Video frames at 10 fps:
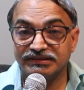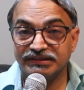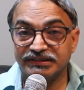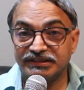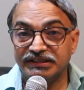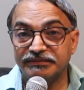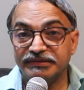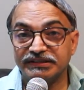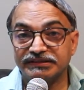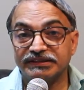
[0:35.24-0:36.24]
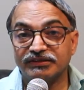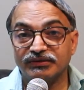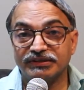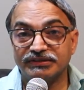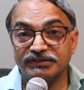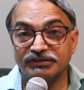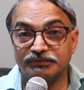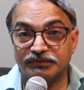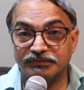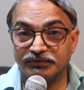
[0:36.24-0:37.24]
60%
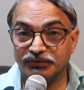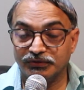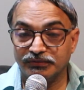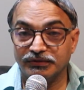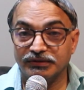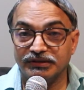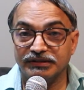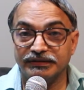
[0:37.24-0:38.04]
questions from codebook,